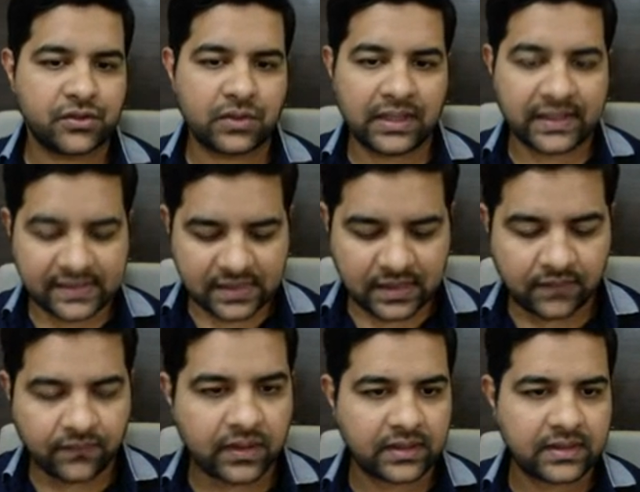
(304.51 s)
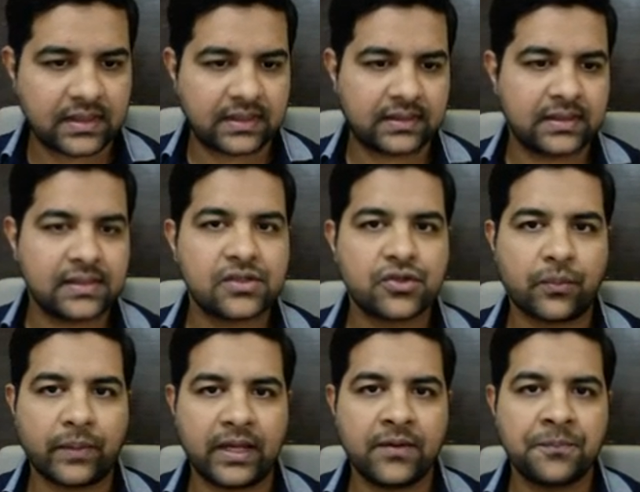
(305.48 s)
So let's say if I take this
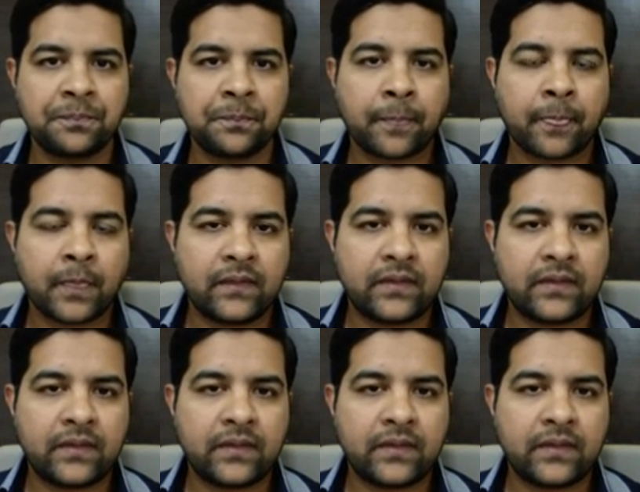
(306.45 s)
domain, the